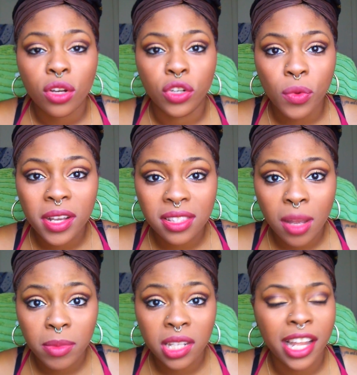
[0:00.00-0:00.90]
doing
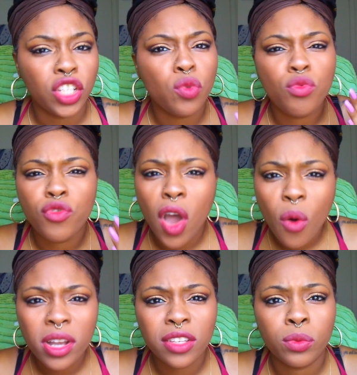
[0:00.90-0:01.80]
something that you
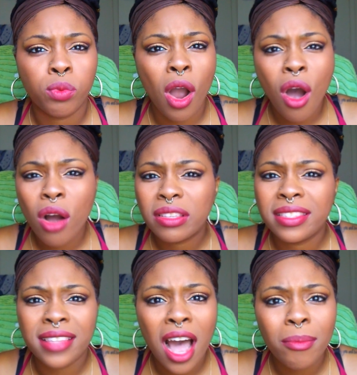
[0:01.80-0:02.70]
know is wrong,
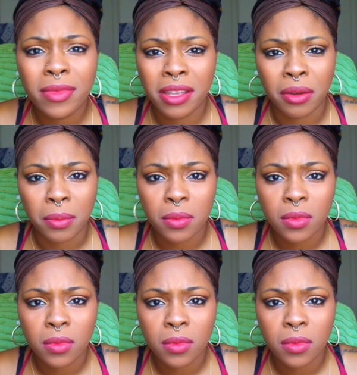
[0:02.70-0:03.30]
stop them.